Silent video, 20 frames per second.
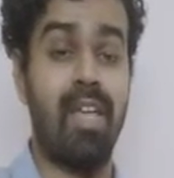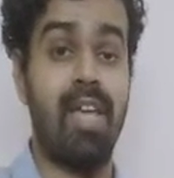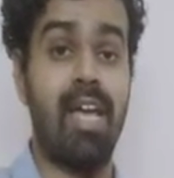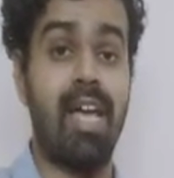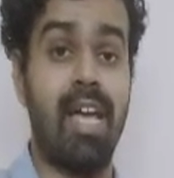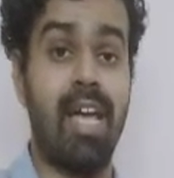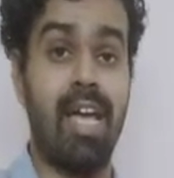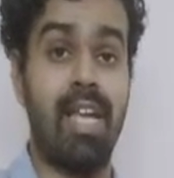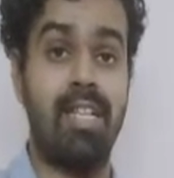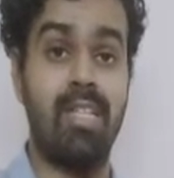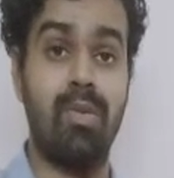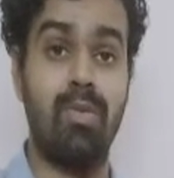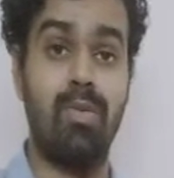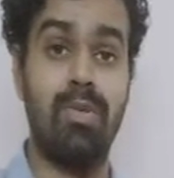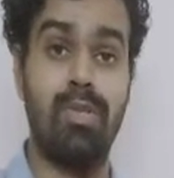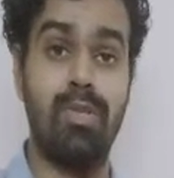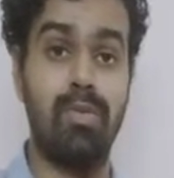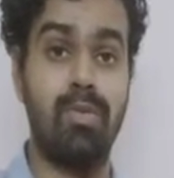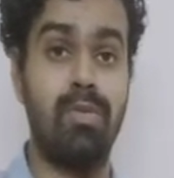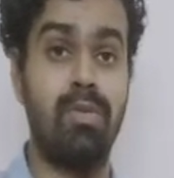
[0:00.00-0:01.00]
and
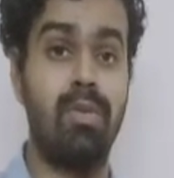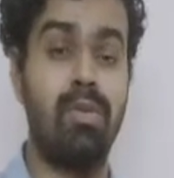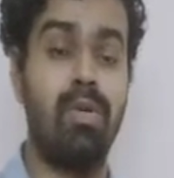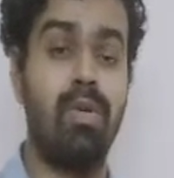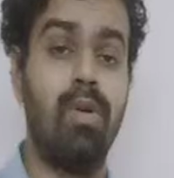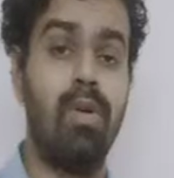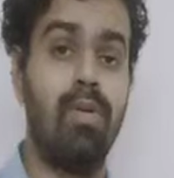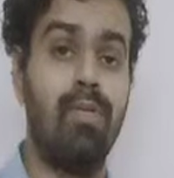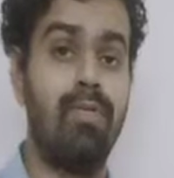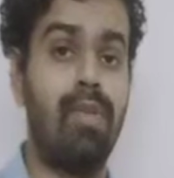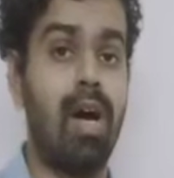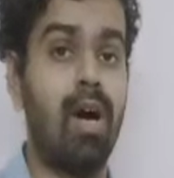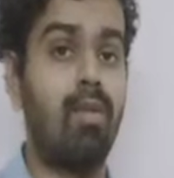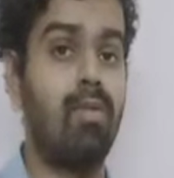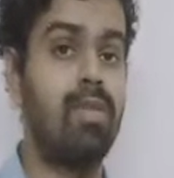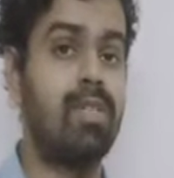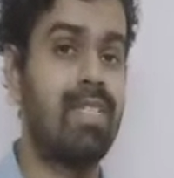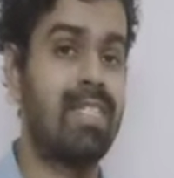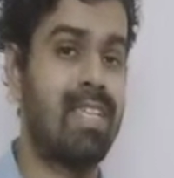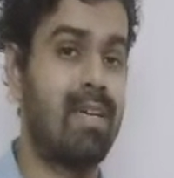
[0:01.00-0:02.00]
also found
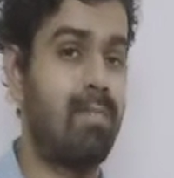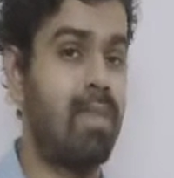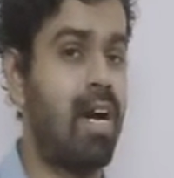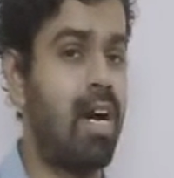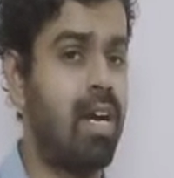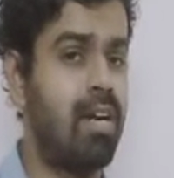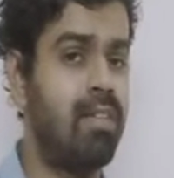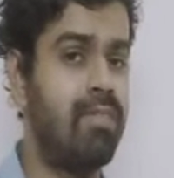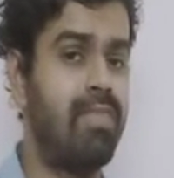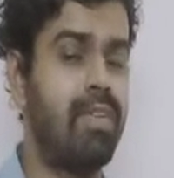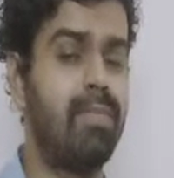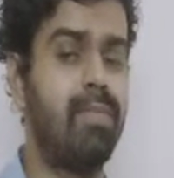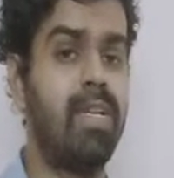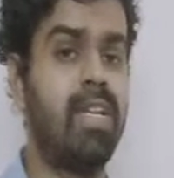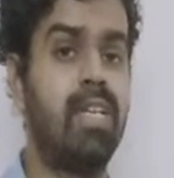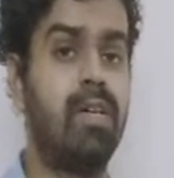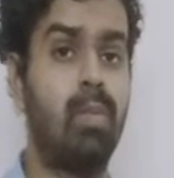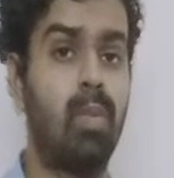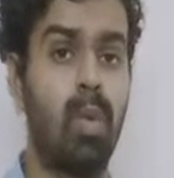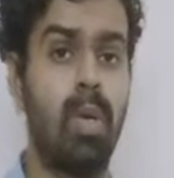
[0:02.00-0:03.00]
some unfamiliar
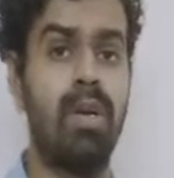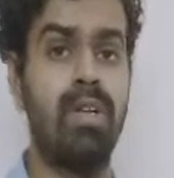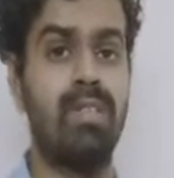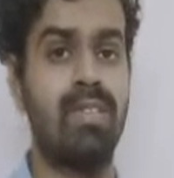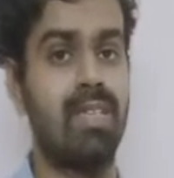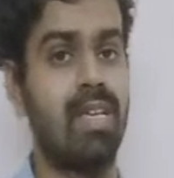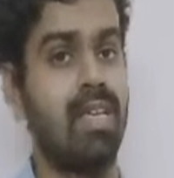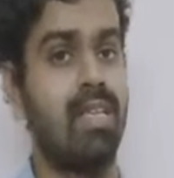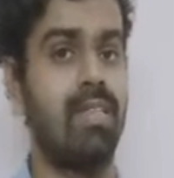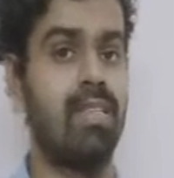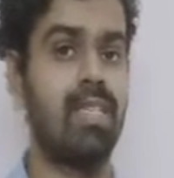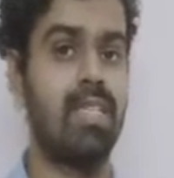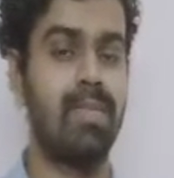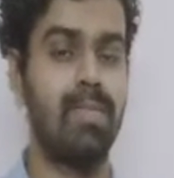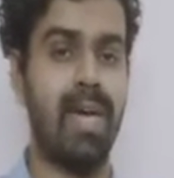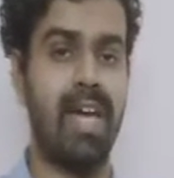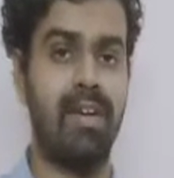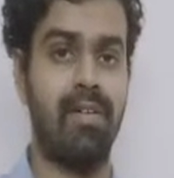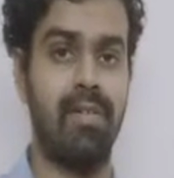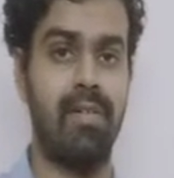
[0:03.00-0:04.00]
words in these
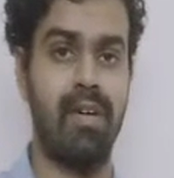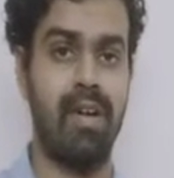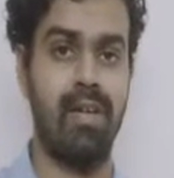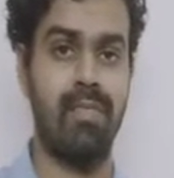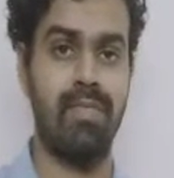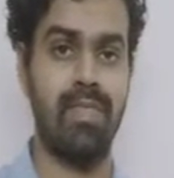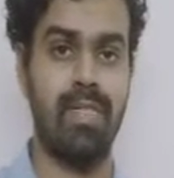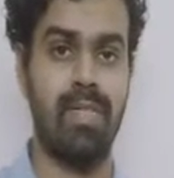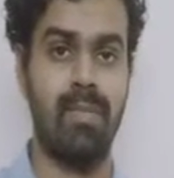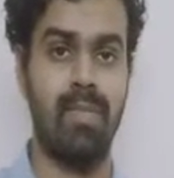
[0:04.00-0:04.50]
paragraphs.